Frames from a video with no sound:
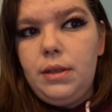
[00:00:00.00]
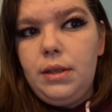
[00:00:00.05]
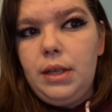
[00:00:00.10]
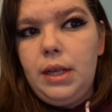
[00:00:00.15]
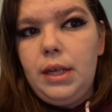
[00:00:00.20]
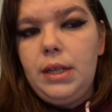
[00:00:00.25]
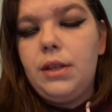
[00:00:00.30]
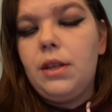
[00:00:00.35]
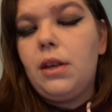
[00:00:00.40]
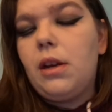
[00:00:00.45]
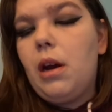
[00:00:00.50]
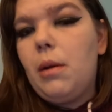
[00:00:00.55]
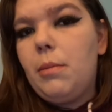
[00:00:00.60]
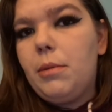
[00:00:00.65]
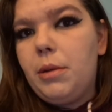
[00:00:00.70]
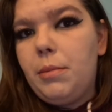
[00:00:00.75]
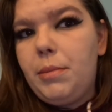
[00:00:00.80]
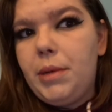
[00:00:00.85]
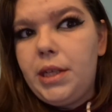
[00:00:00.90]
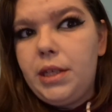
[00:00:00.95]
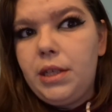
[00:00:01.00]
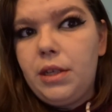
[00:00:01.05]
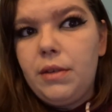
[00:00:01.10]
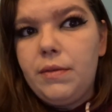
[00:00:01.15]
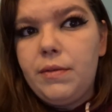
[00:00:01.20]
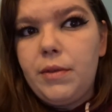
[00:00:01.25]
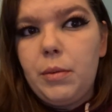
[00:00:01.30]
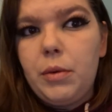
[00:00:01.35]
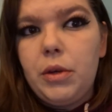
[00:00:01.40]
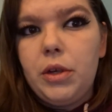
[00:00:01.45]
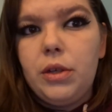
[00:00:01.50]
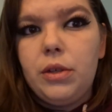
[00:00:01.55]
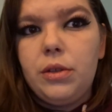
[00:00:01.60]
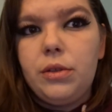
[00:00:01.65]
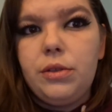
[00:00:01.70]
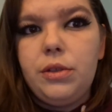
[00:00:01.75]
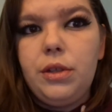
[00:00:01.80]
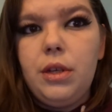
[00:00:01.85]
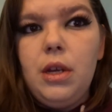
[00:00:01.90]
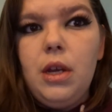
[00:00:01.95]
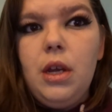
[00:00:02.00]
in the common opinion of the world,